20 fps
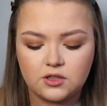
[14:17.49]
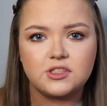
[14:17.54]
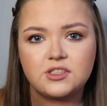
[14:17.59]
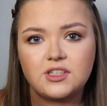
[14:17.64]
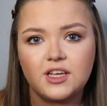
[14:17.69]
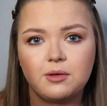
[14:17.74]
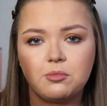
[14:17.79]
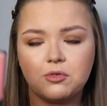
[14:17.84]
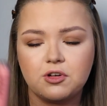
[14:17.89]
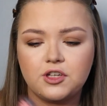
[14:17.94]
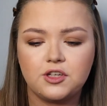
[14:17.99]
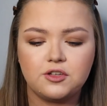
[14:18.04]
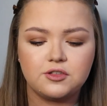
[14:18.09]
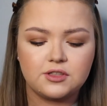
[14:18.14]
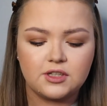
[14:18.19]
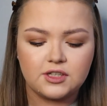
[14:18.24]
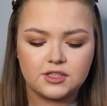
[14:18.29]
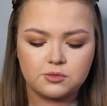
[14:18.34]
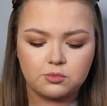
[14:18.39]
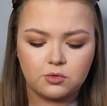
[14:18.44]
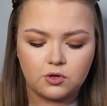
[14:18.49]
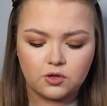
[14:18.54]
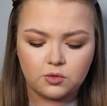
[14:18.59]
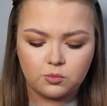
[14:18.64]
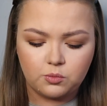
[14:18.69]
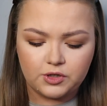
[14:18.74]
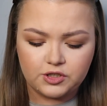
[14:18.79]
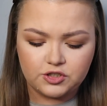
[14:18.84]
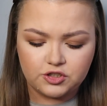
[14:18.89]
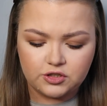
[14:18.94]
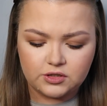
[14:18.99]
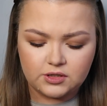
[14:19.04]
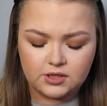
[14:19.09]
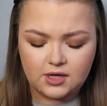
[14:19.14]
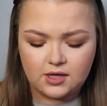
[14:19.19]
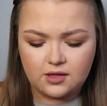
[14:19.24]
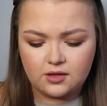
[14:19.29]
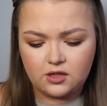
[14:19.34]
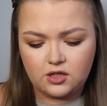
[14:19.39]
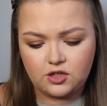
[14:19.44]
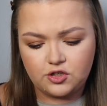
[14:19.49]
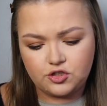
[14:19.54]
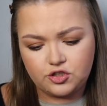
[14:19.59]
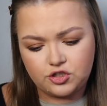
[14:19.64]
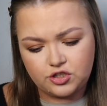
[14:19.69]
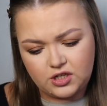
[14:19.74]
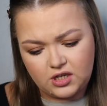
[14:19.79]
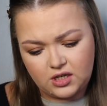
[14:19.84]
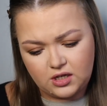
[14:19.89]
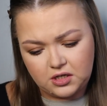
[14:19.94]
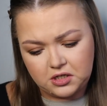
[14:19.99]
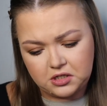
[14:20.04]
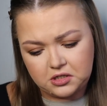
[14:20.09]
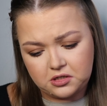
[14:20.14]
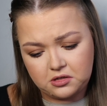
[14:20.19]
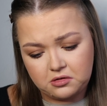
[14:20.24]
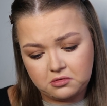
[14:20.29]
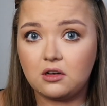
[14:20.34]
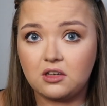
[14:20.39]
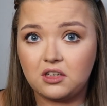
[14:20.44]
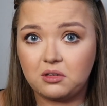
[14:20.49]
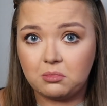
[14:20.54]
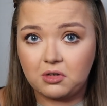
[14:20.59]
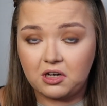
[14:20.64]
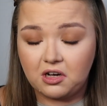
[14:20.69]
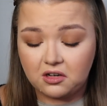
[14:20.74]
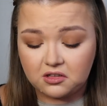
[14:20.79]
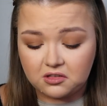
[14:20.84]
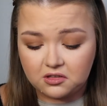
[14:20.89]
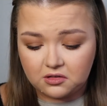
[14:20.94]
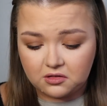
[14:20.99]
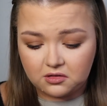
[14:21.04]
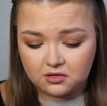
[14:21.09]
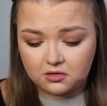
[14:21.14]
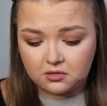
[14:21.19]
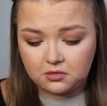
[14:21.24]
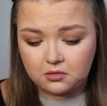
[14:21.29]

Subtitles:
Today I'm going to use this one, which is in the shade, I need my glasses,